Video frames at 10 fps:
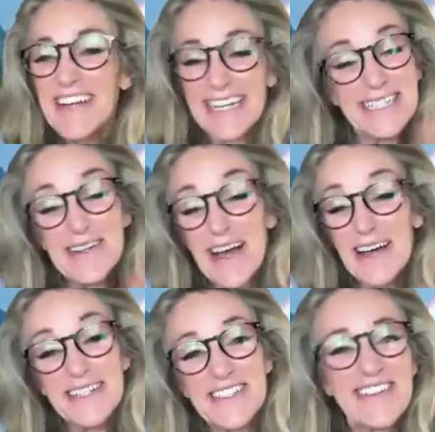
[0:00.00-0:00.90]
you guys know how
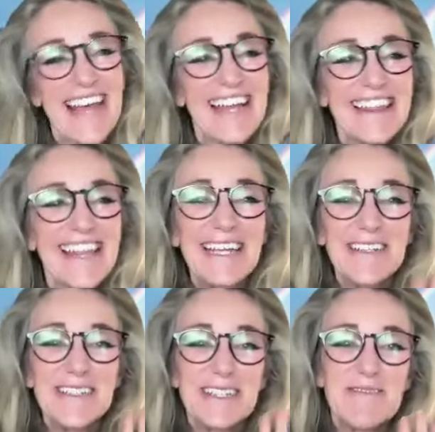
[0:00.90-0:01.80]
to do that. Thank
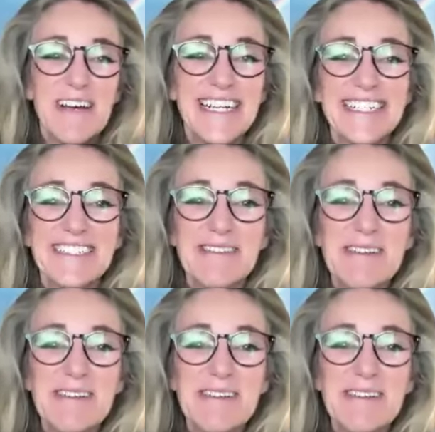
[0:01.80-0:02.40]
you so much.